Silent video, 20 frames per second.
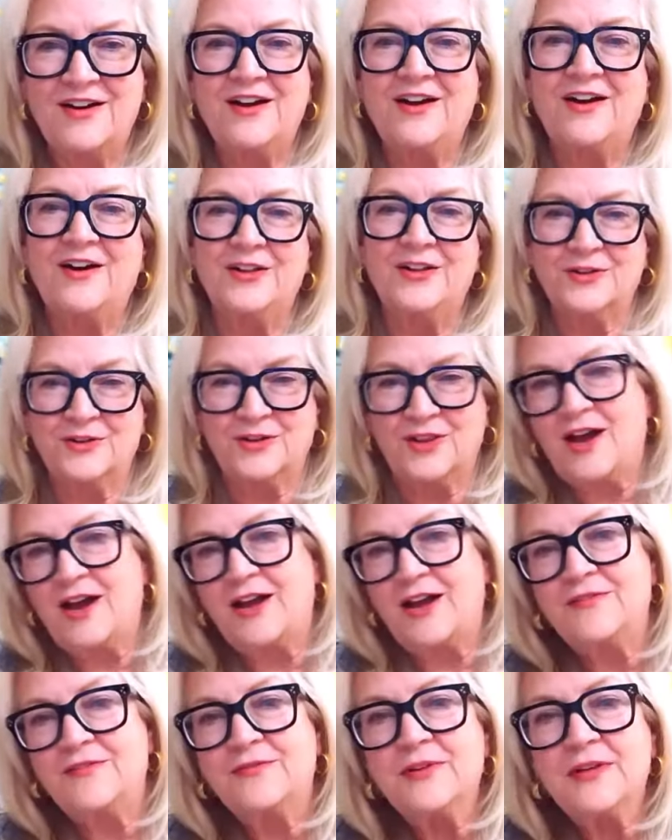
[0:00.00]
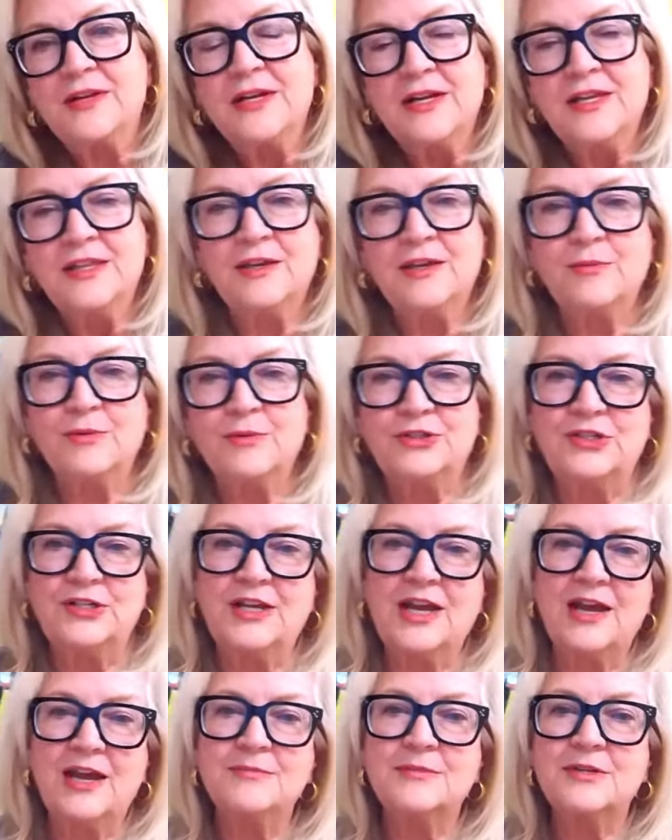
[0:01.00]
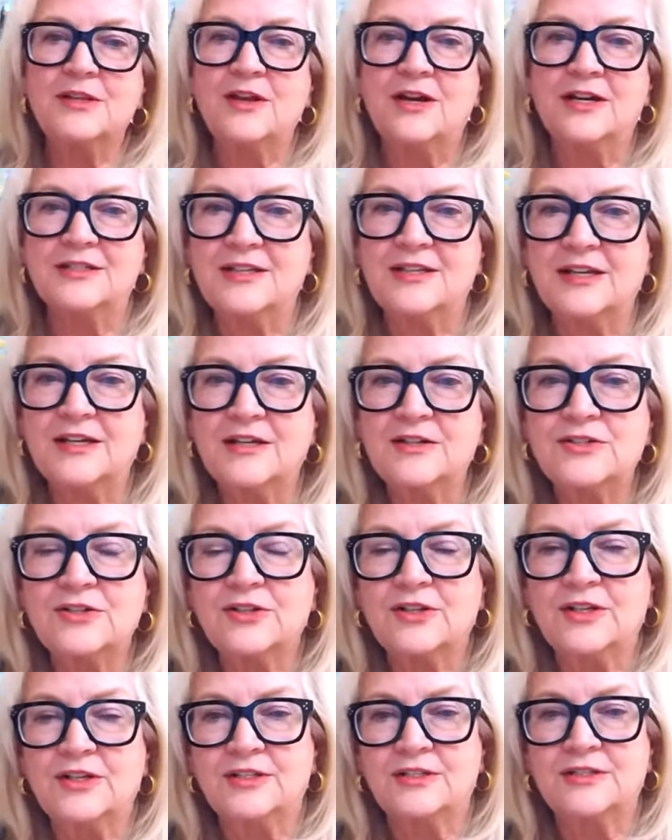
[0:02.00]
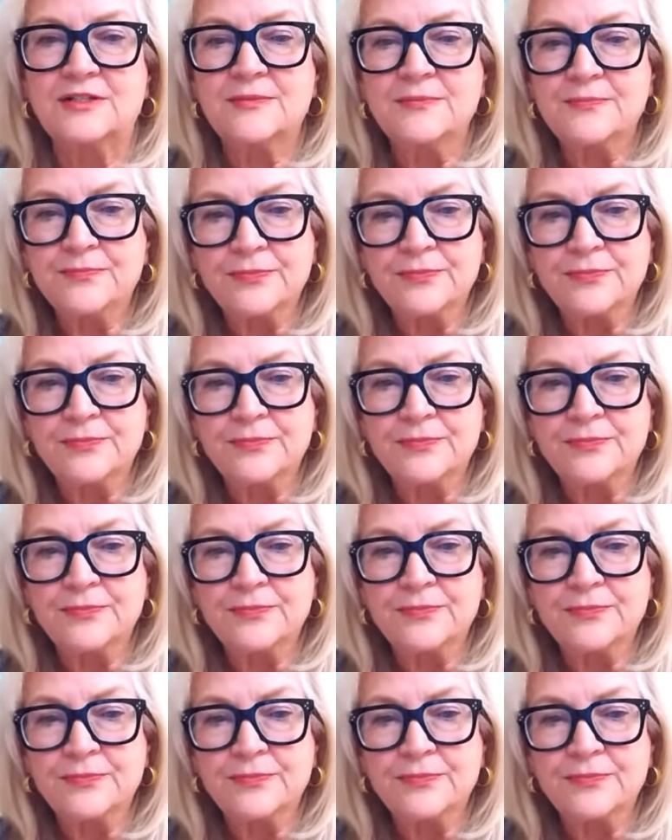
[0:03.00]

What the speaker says: all her life. Then when she came to Los Angeles,